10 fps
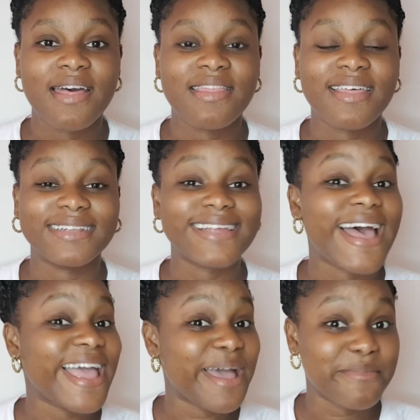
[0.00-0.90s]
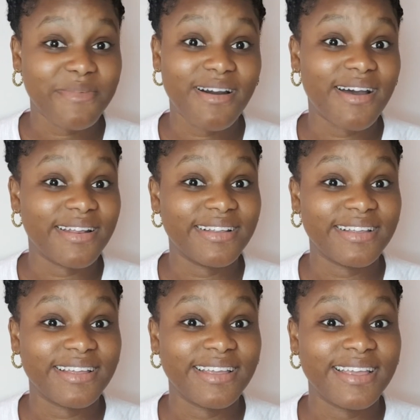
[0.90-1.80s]
that I am God."
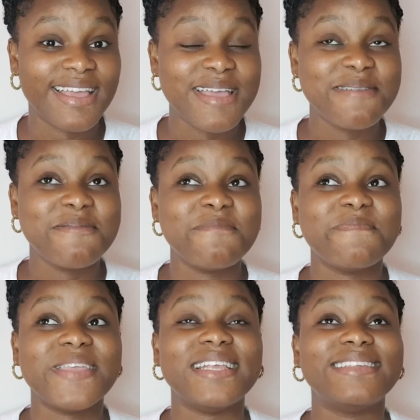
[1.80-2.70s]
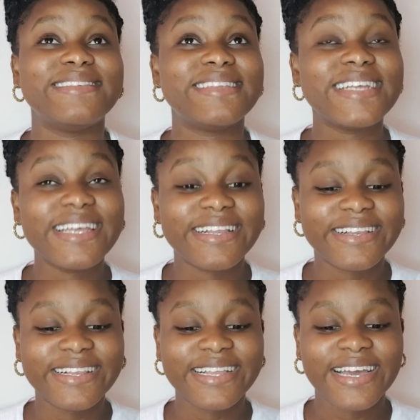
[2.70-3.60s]
Be
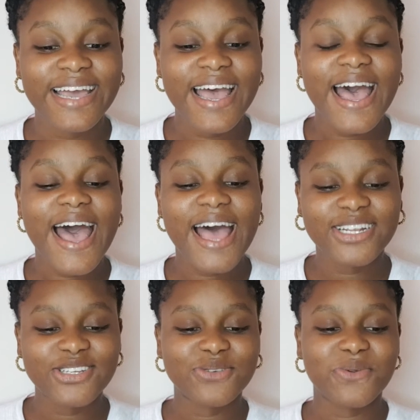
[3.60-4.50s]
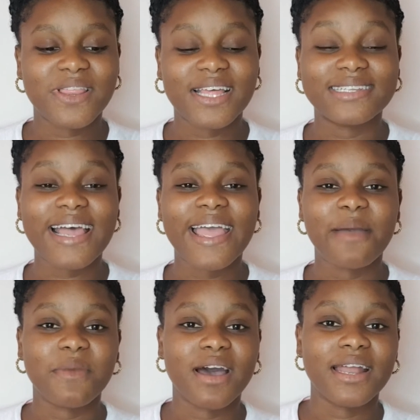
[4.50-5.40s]
still and know that I
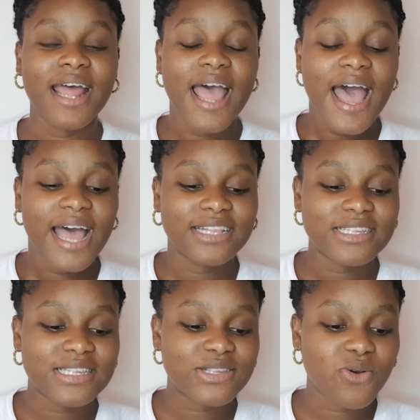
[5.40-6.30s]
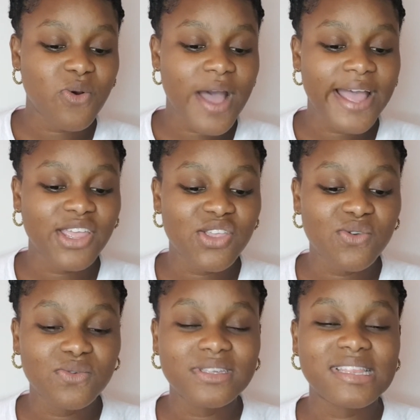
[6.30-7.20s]
am God. And so I
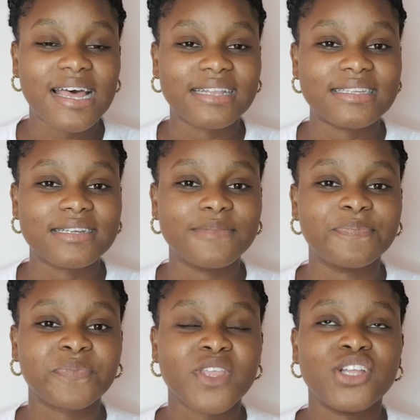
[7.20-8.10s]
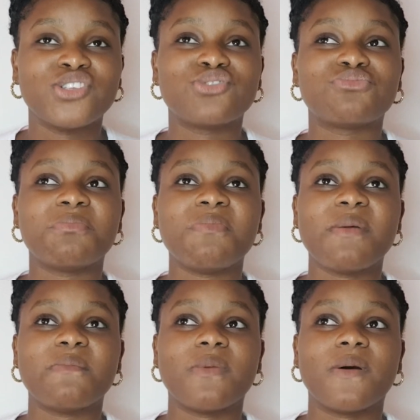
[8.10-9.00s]
use that to
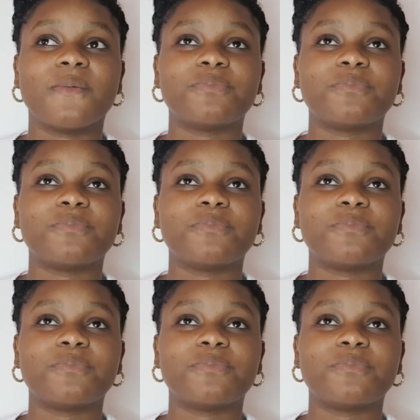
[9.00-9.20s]
remember